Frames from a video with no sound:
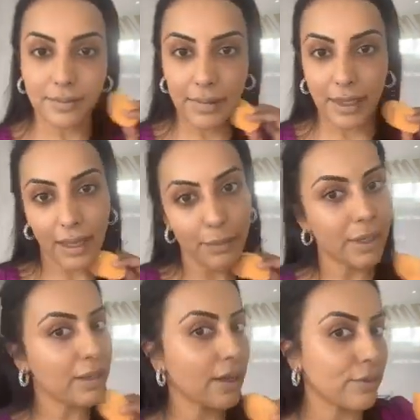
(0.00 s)
that
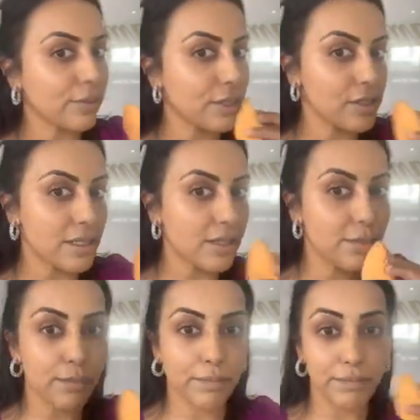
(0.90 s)
amount of coverage is
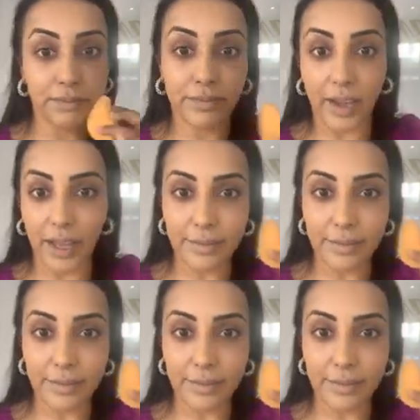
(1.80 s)
fine.